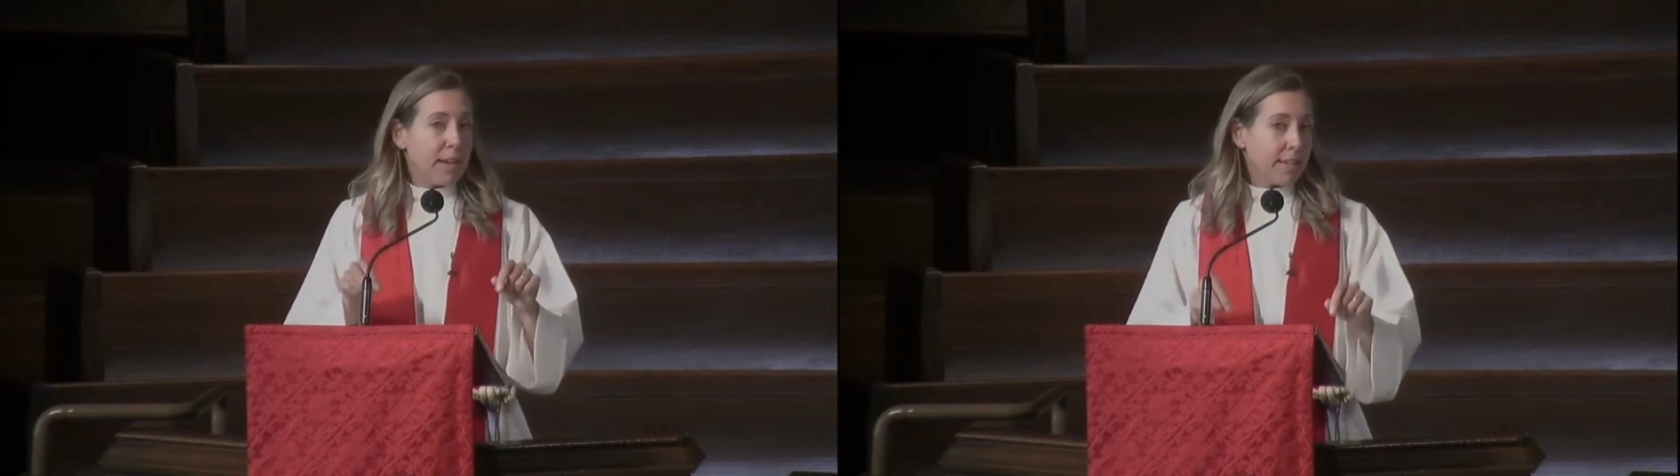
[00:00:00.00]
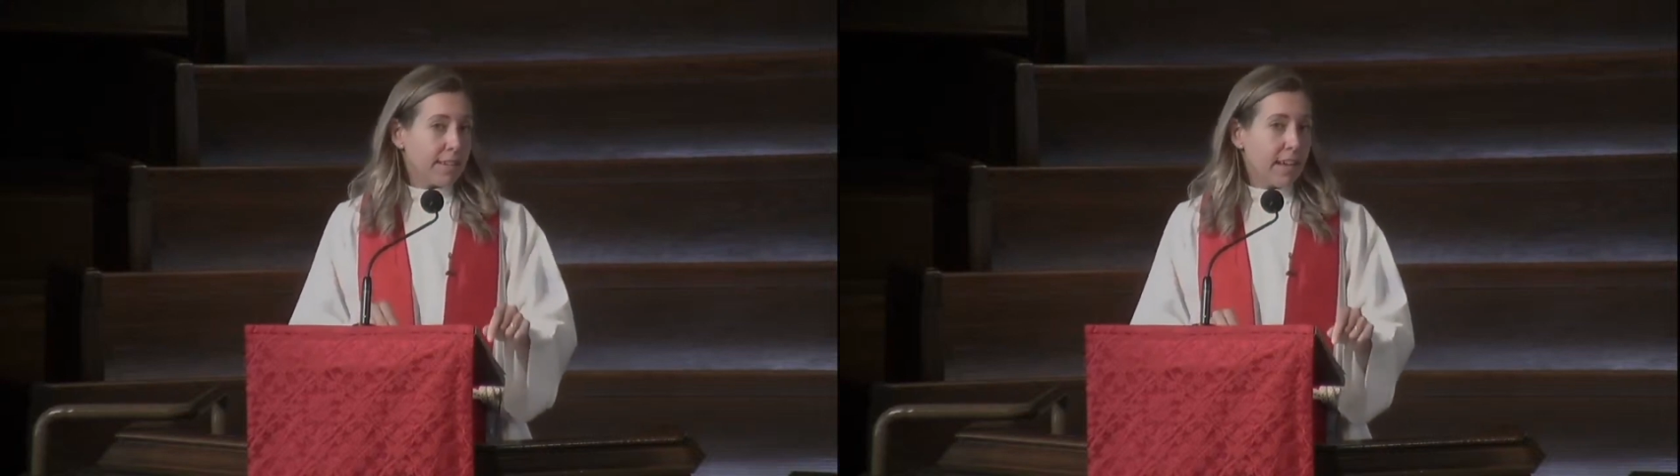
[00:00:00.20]

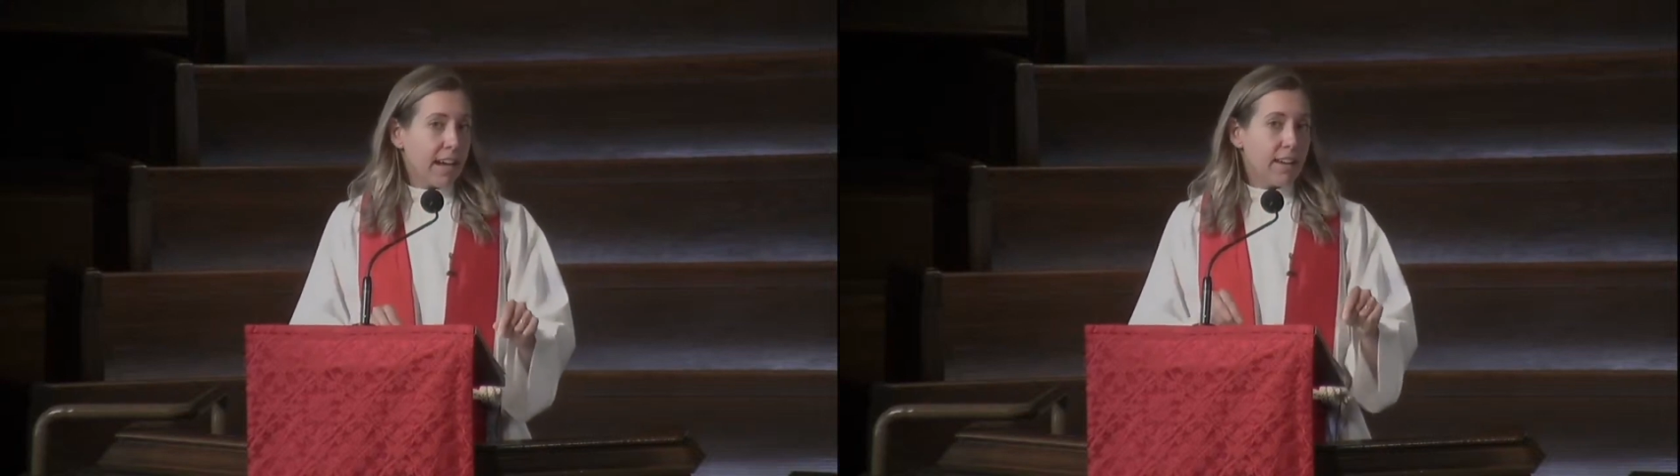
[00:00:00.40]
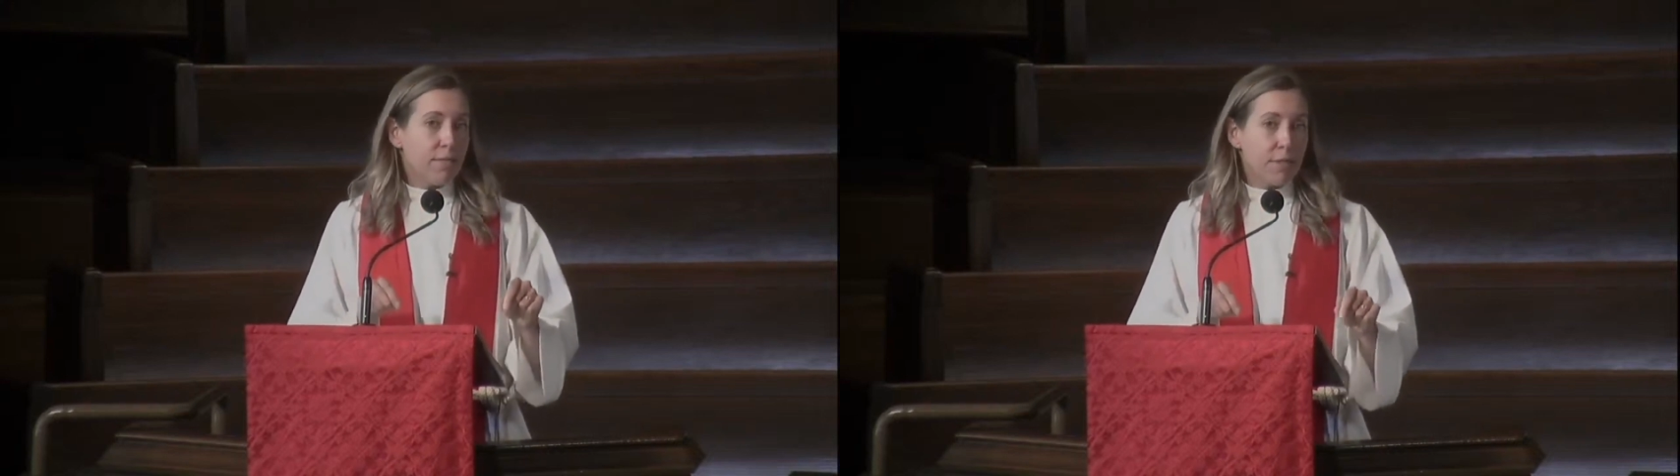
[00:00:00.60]

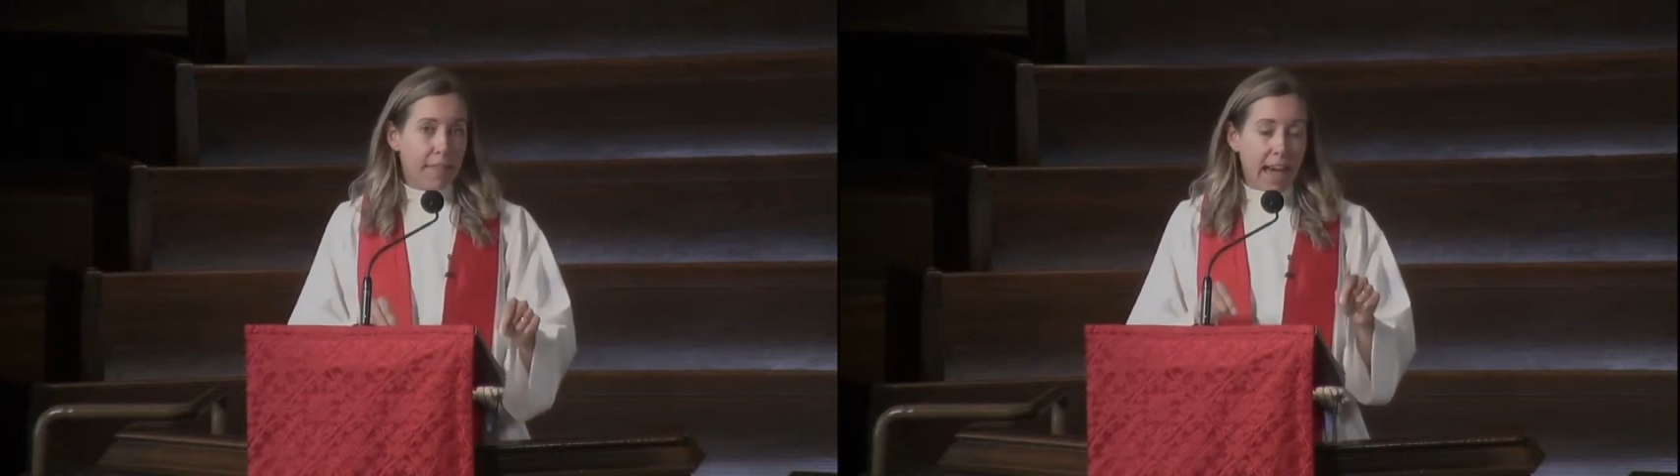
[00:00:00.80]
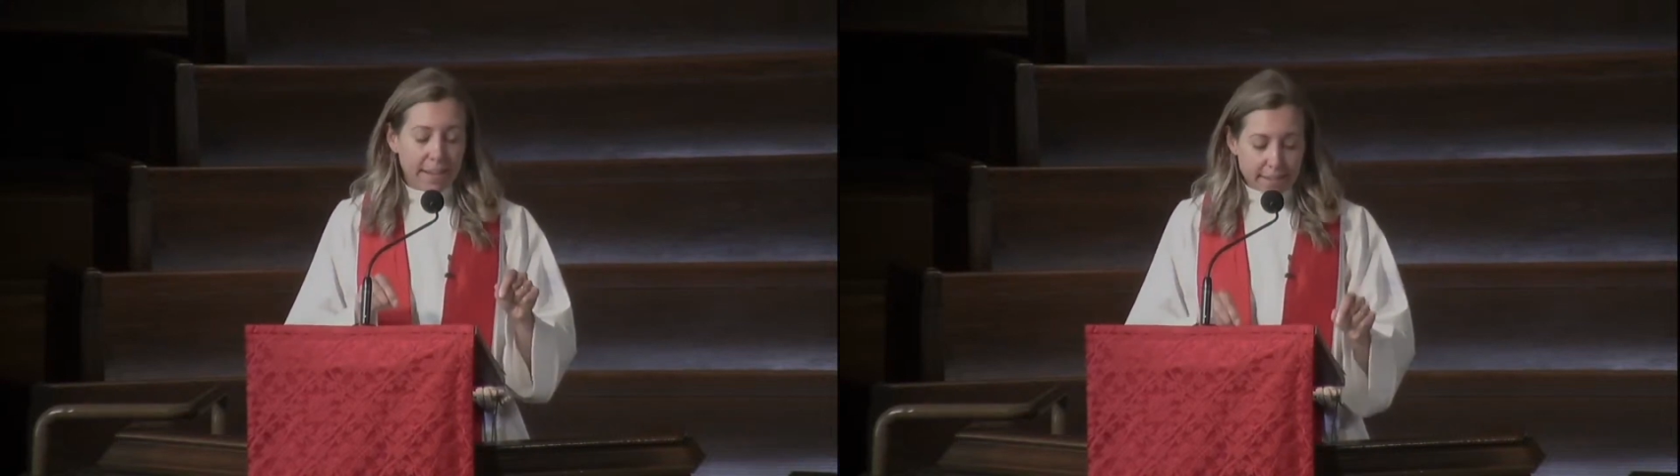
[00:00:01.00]
assigned for
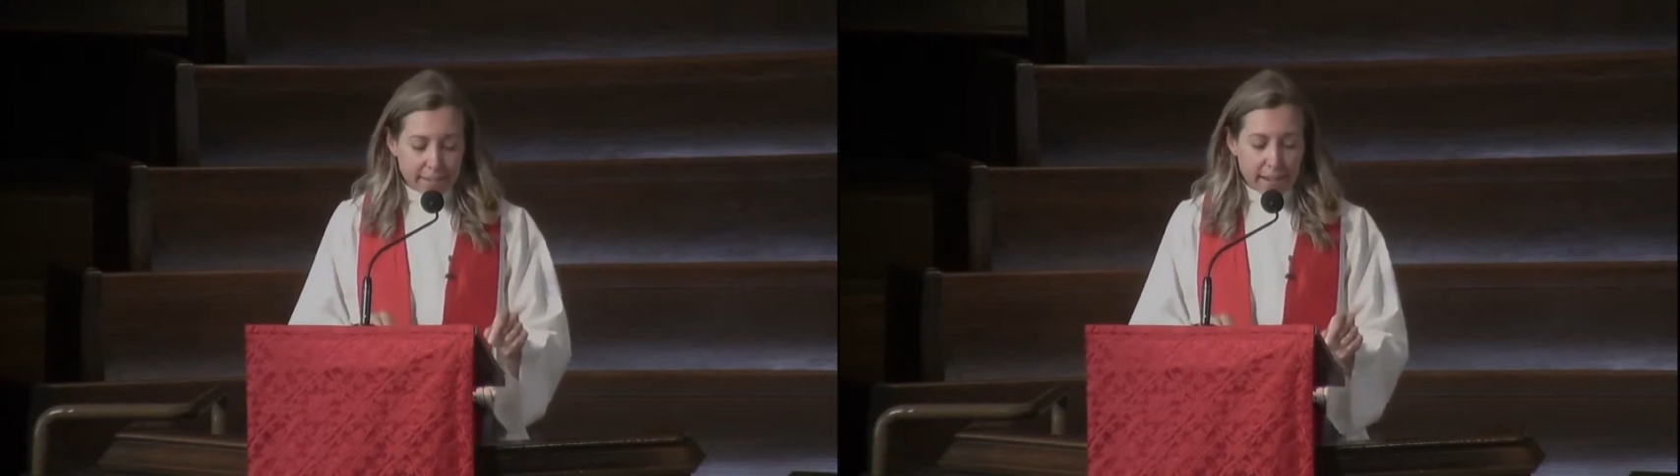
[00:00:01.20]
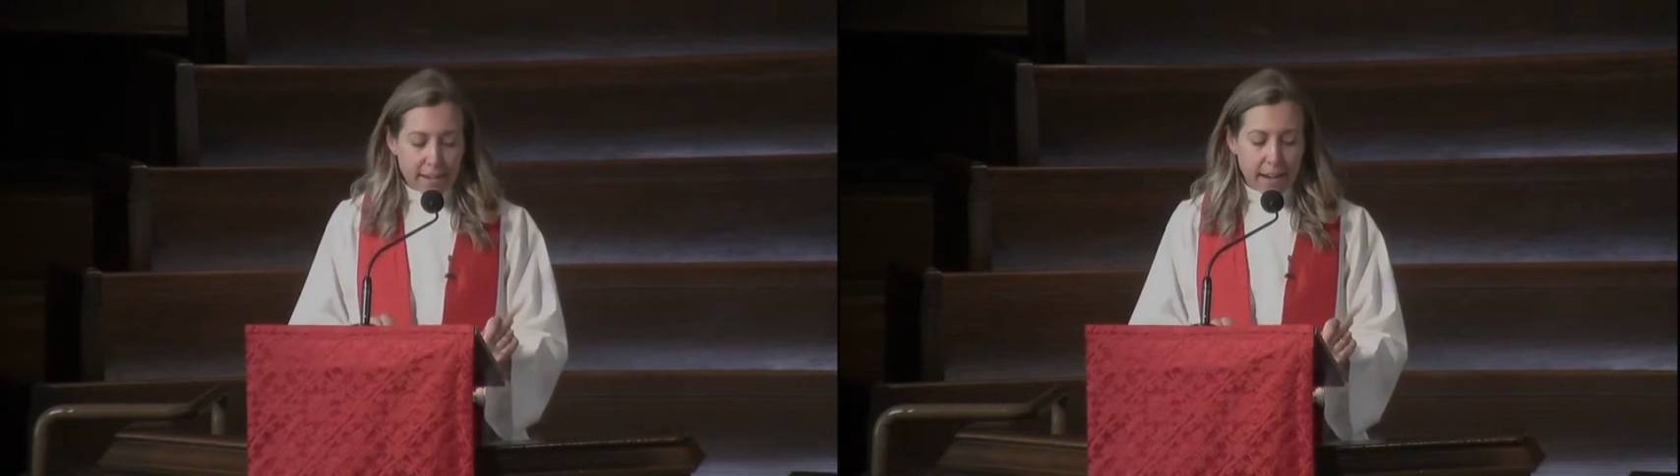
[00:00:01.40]
that
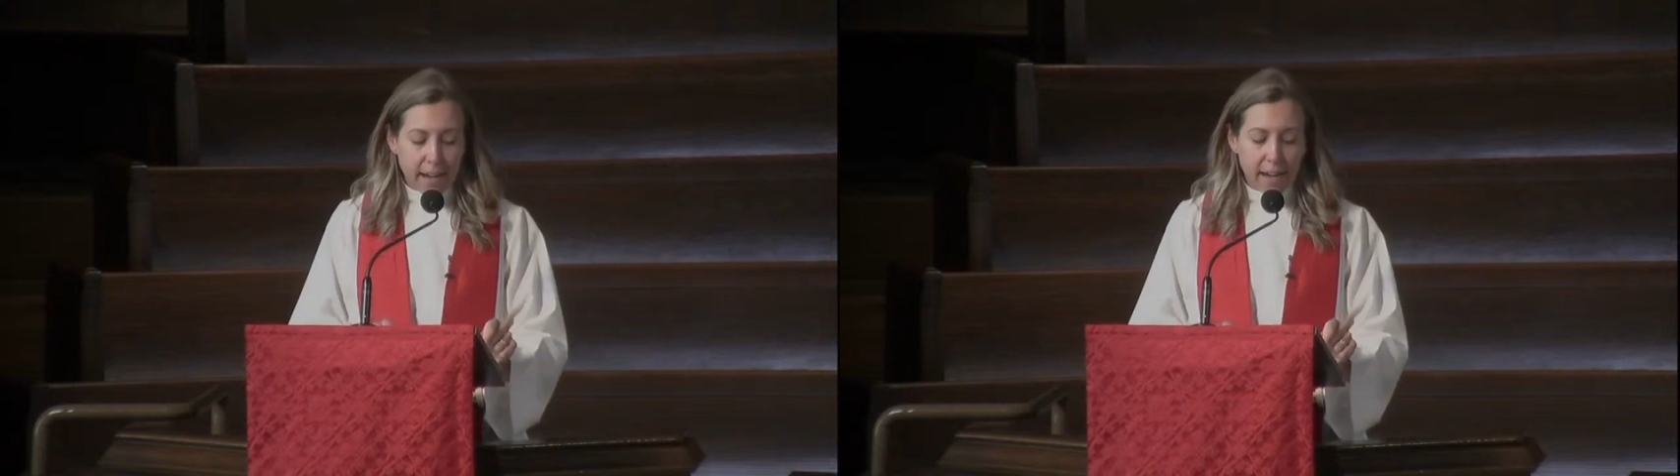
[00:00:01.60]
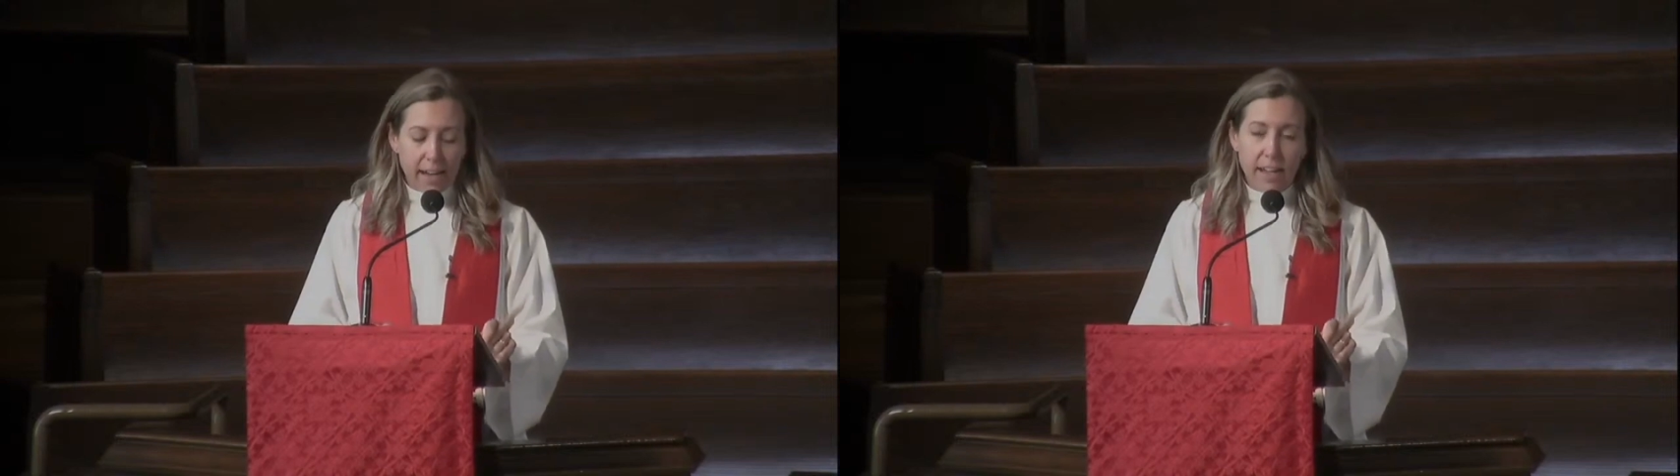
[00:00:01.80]

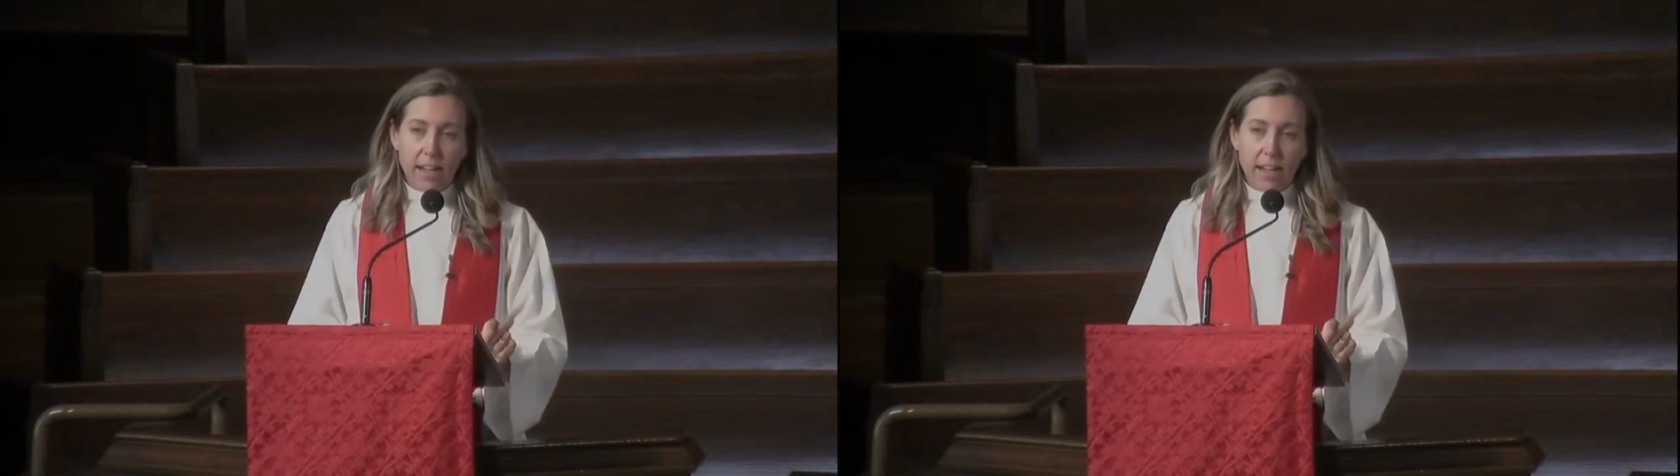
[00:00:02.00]
Sunday